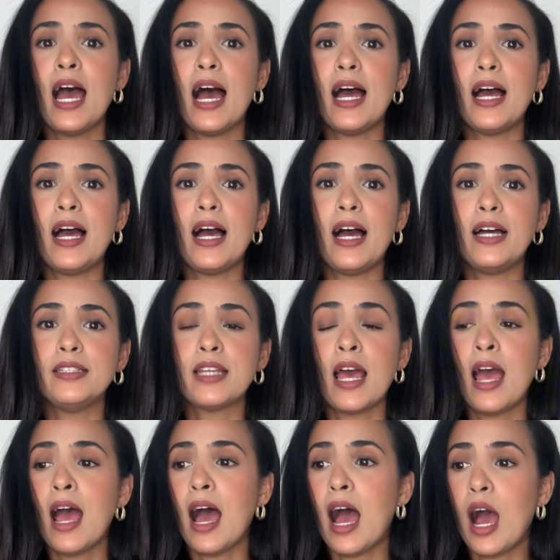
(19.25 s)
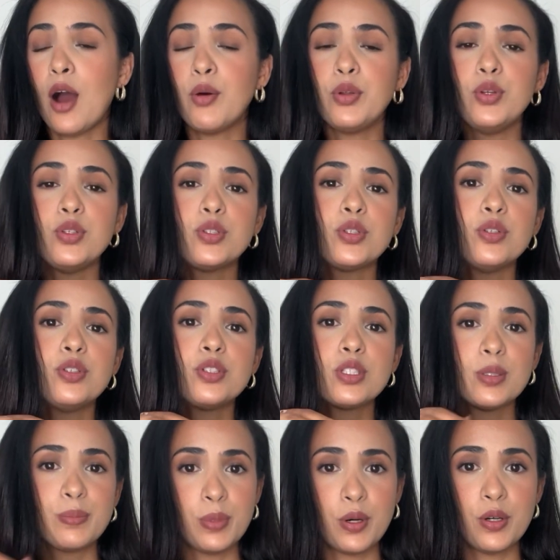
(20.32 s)
and how you should
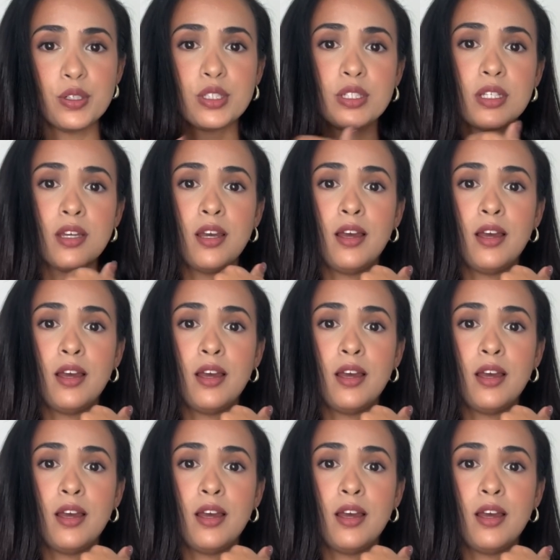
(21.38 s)
support